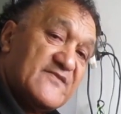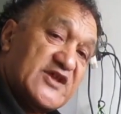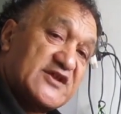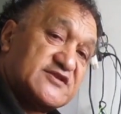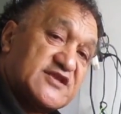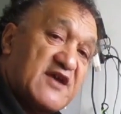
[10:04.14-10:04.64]

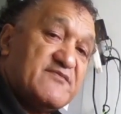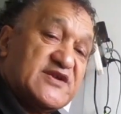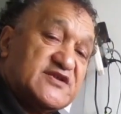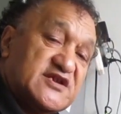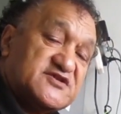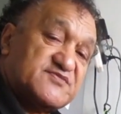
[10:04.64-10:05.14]
that they've
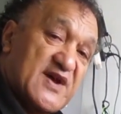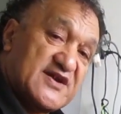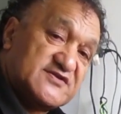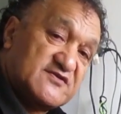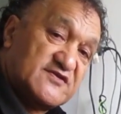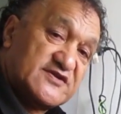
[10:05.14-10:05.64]
been
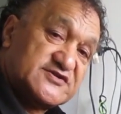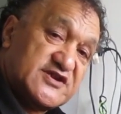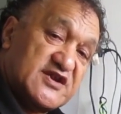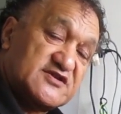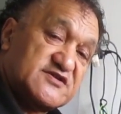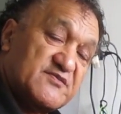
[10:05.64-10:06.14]
despising all these
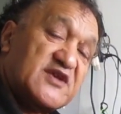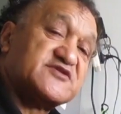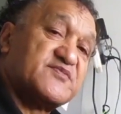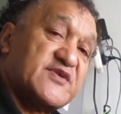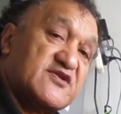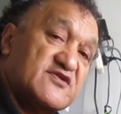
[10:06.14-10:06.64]
years.
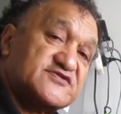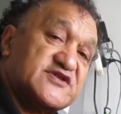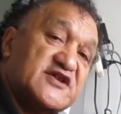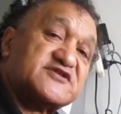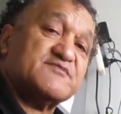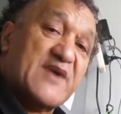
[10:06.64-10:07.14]
It's because
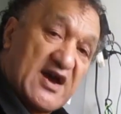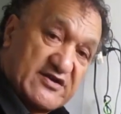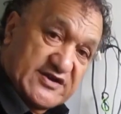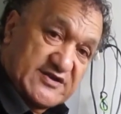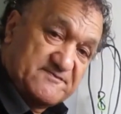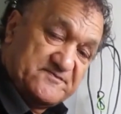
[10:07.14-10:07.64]
it's
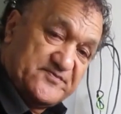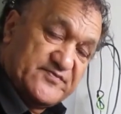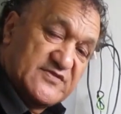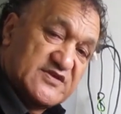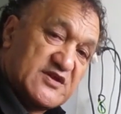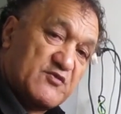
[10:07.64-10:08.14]
Maori.
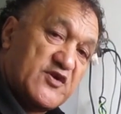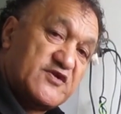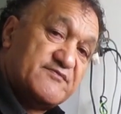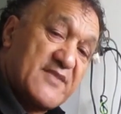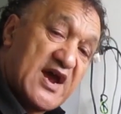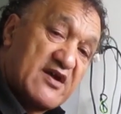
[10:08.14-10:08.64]
The
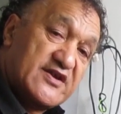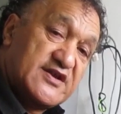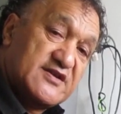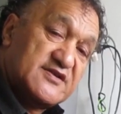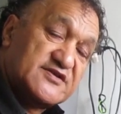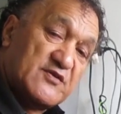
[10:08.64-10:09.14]
word
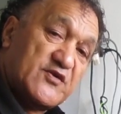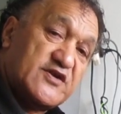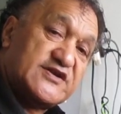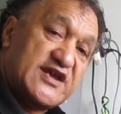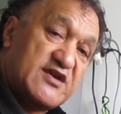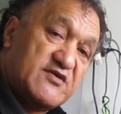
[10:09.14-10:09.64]
Maori, the
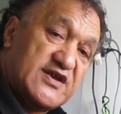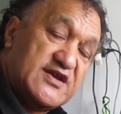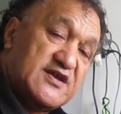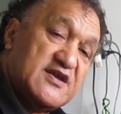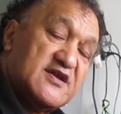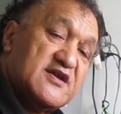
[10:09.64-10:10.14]
word
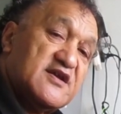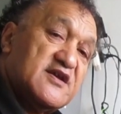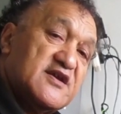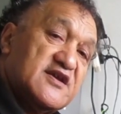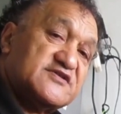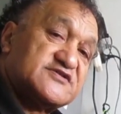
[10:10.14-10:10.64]
iwi,
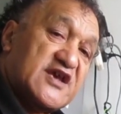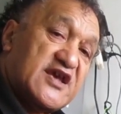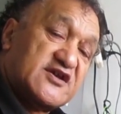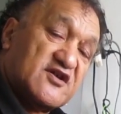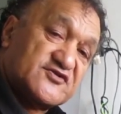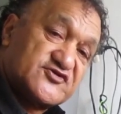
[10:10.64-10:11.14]
is
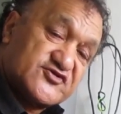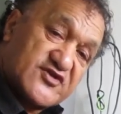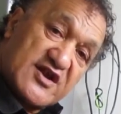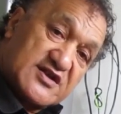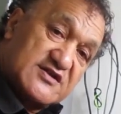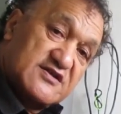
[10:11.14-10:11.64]
a
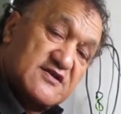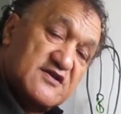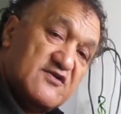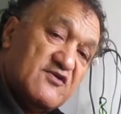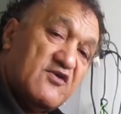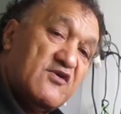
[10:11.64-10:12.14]
construct
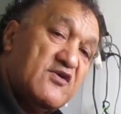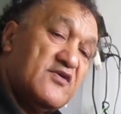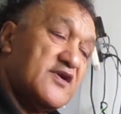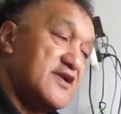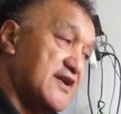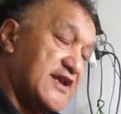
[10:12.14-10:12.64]

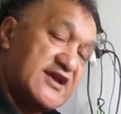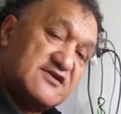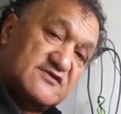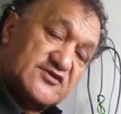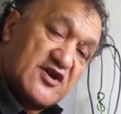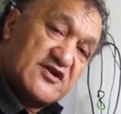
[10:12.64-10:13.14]
or
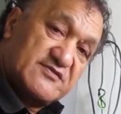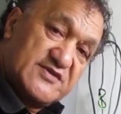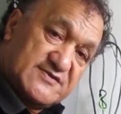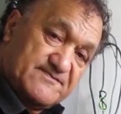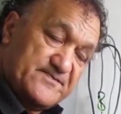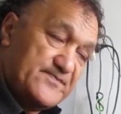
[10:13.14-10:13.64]
legal
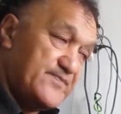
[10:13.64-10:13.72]
document,